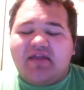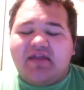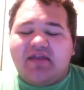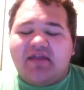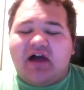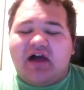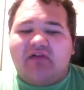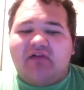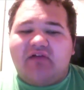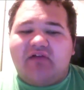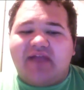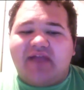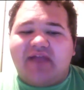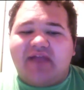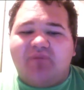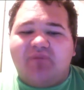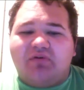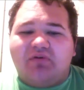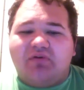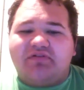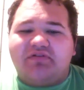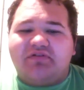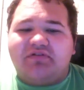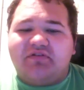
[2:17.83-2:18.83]
Now, like
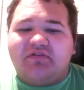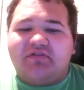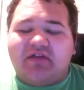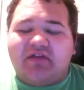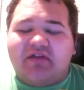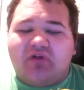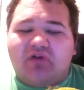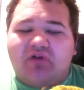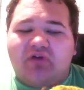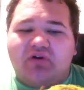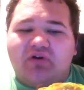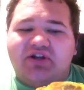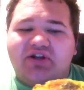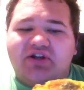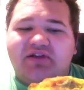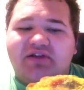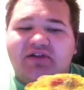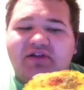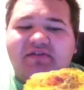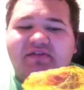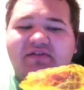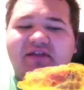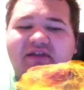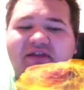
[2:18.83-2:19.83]
most
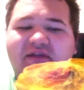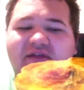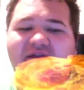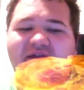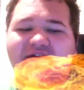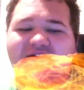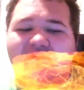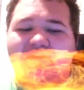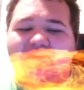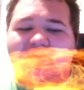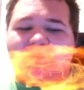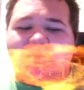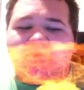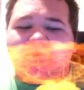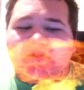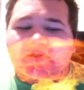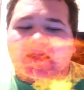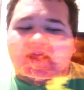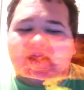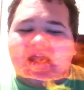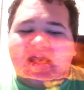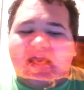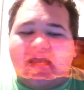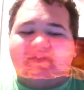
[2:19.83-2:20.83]
loaches, the red-tailed
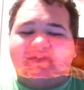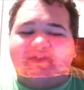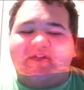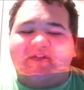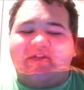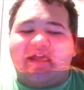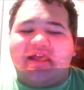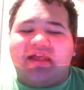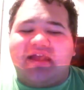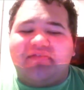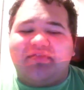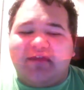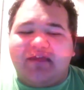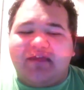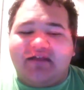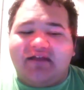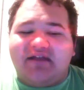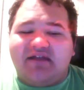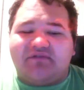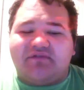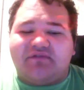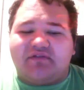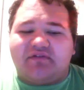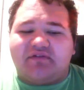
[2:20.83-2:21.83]
Botia has a
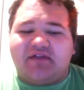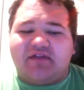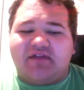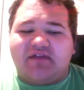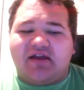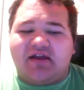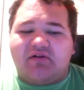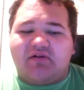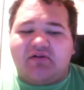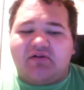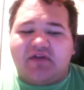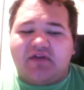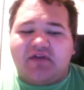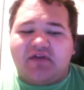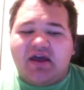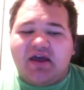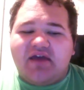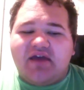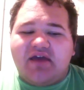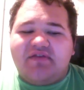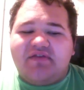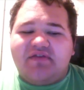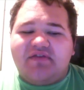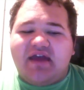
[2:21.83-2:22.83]
thing for snails.
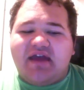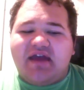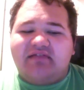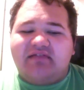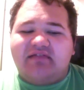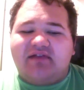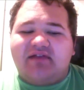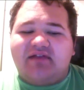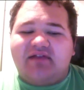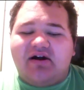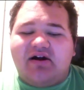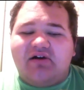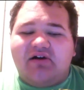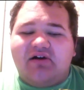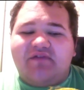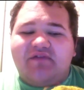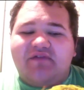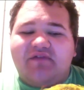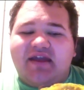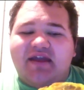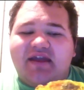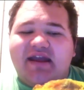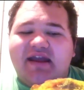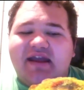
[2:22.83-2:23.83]
They
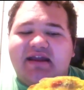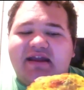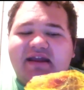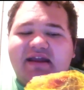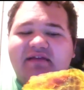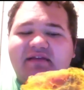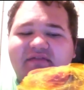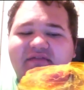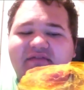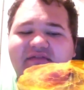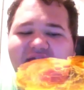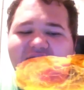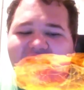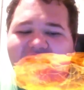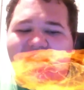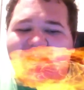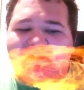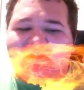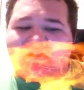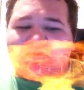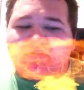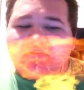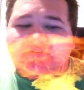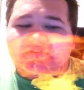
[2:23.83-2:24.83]
love eating
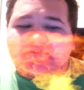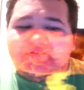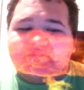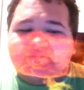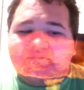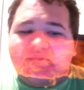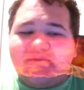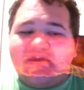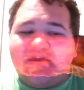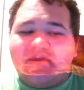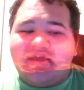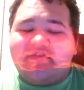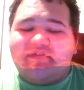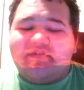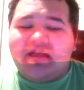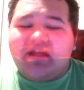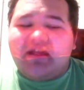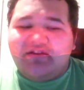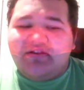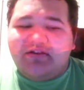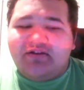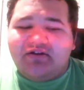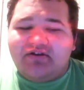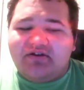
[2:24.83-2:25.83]
snails.
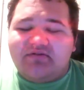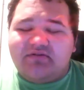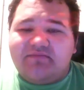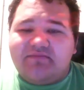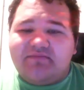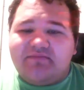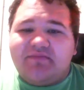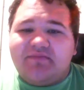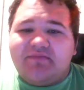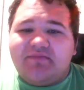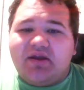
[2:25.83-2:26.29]
They do.